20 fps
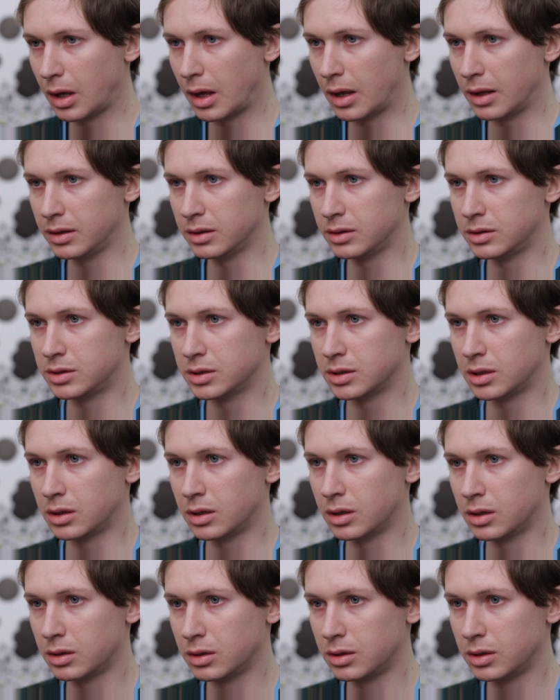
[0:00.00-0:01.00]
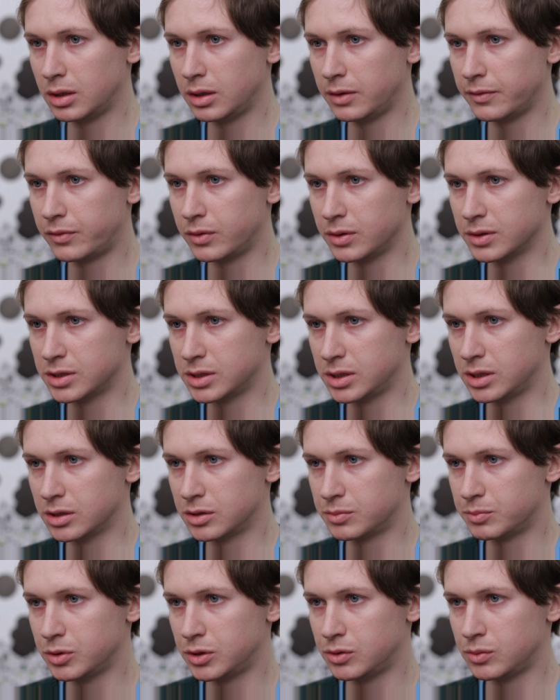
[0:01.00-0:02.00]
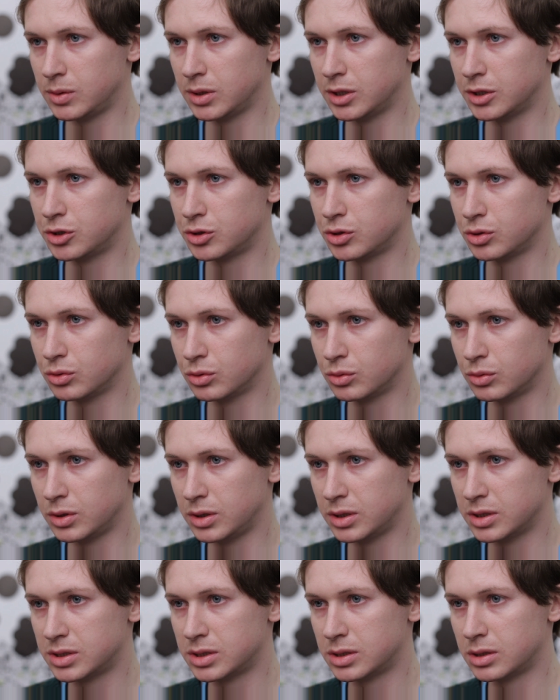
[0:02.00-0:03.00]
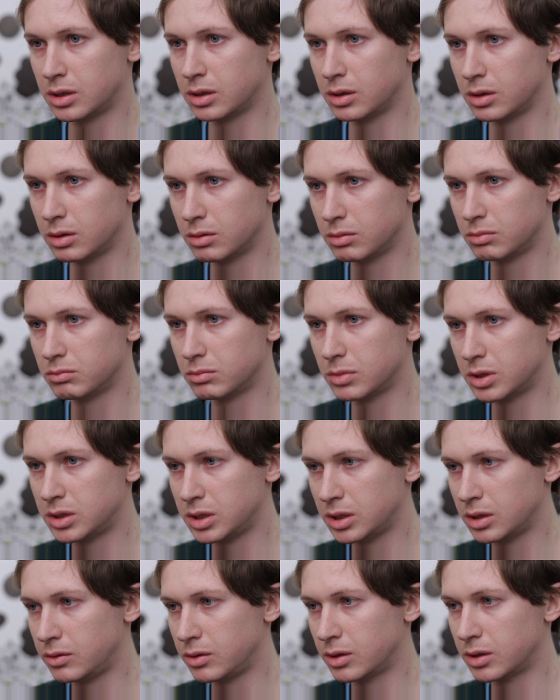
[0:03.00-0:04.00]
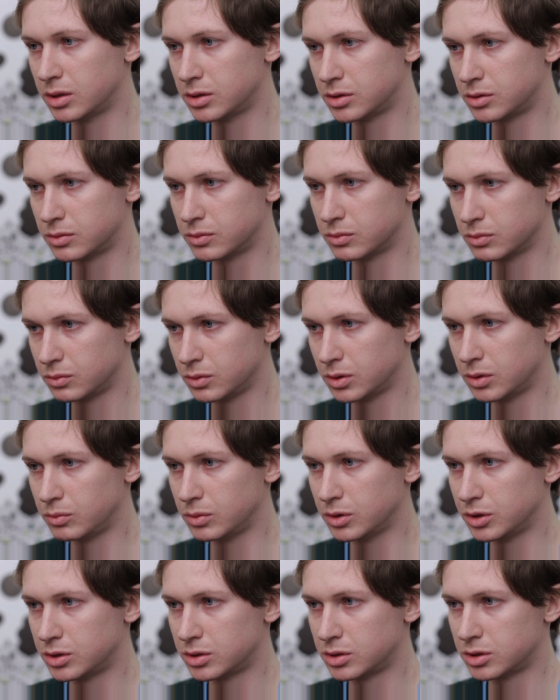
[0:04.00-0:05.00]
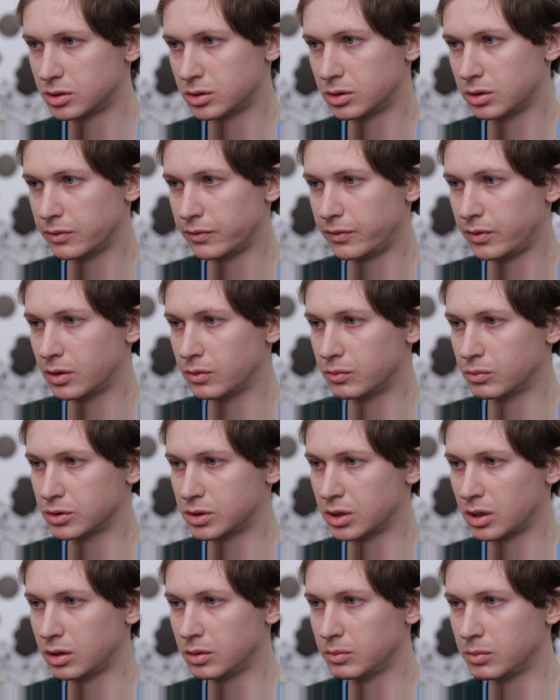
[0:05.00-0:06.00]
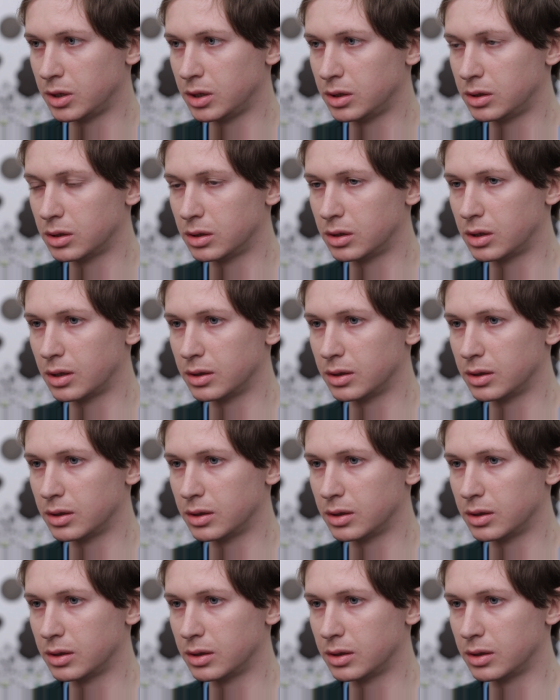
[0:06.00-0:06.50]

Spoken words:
And the differences between two is the materials with which the film was animated.